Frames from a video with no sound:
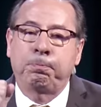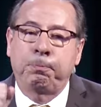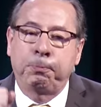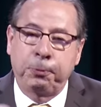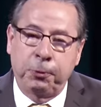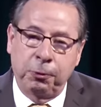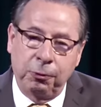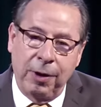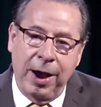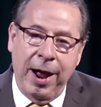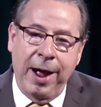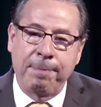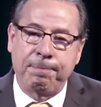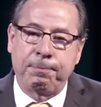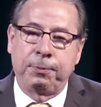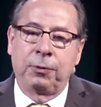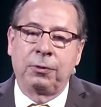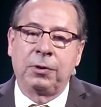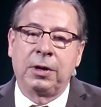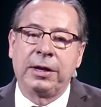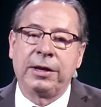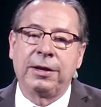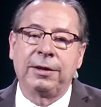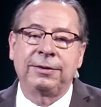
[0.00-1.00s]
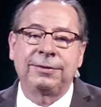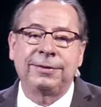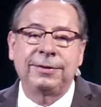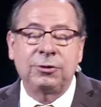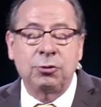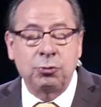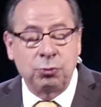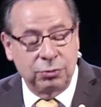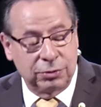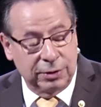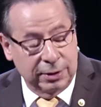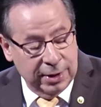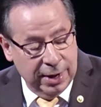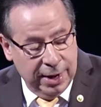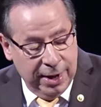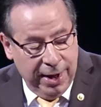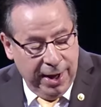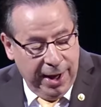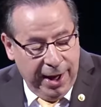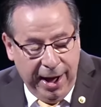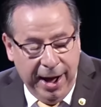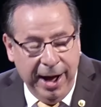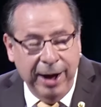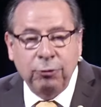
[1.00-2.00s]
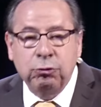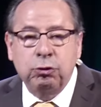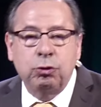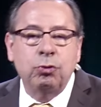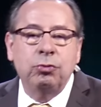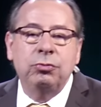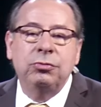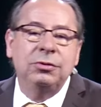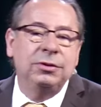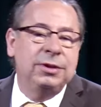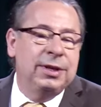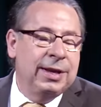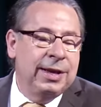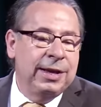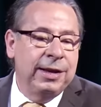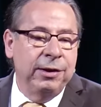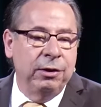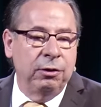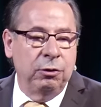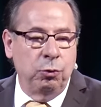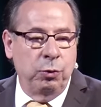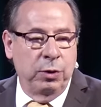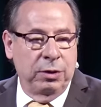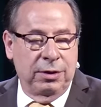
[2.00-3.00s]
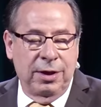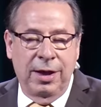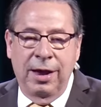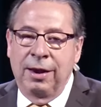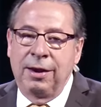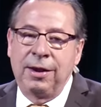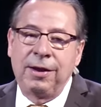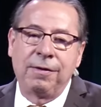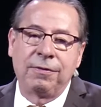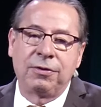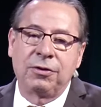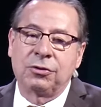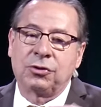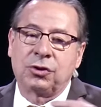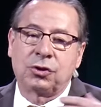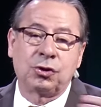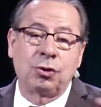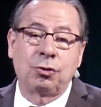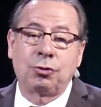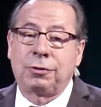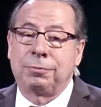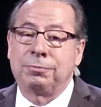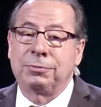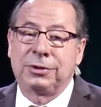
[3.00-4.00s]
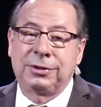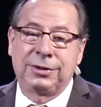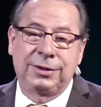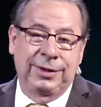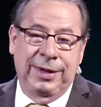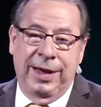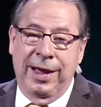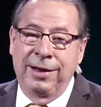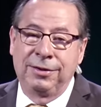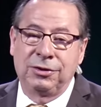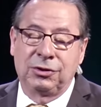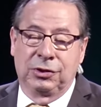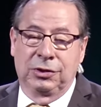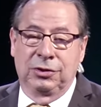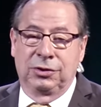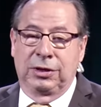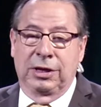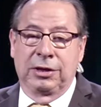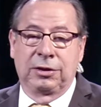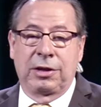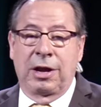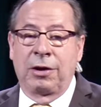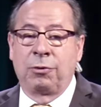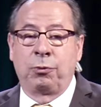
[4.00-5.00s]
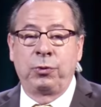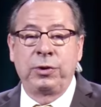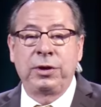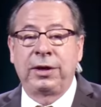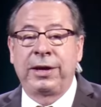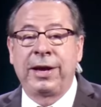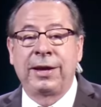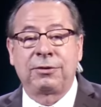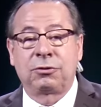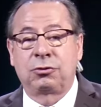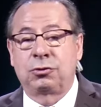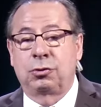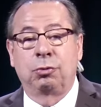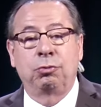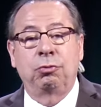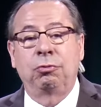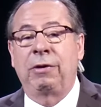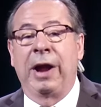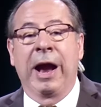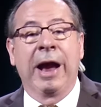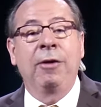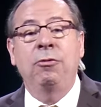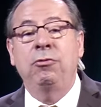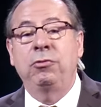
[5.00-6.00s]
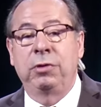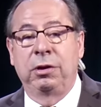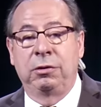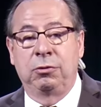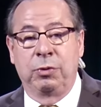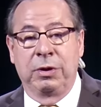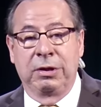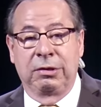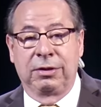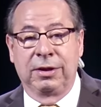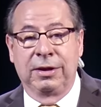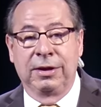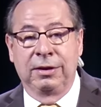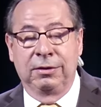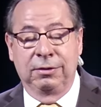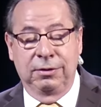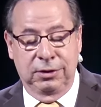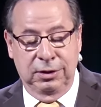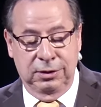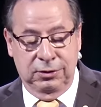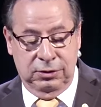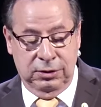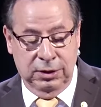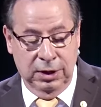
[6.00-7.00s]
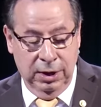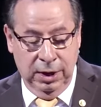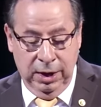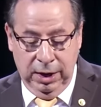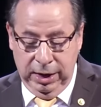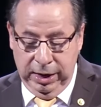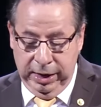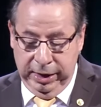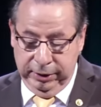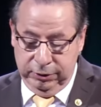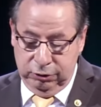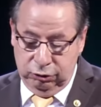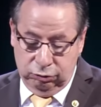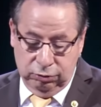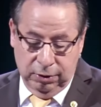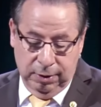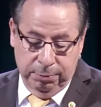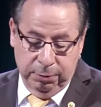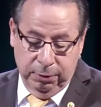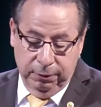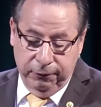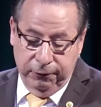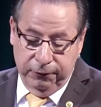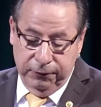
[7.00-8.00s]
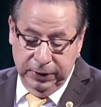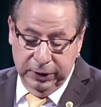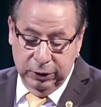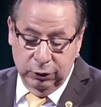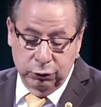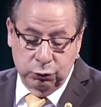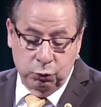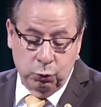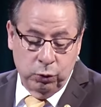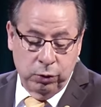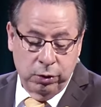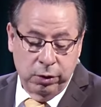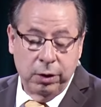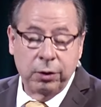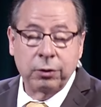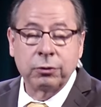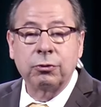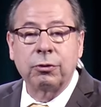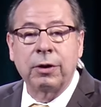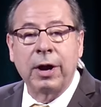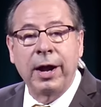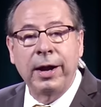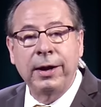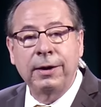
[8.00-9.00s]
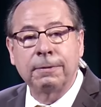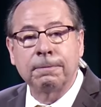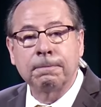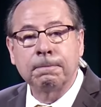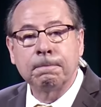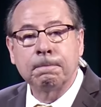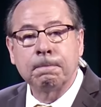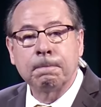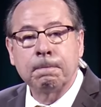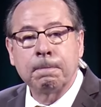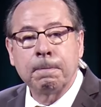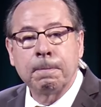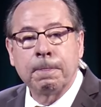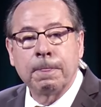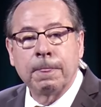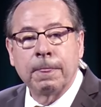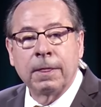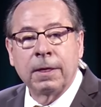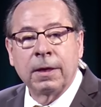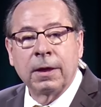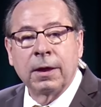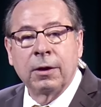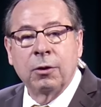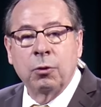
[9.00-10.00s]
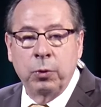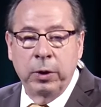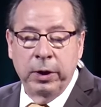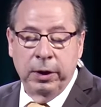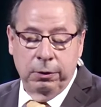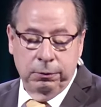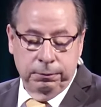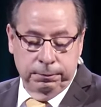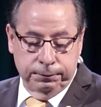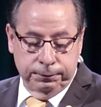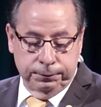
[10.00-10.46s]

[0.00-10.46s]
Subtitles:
properly to how to deal with any of the circumstances that we get surrounded with in this trouble-filled world, right? Well,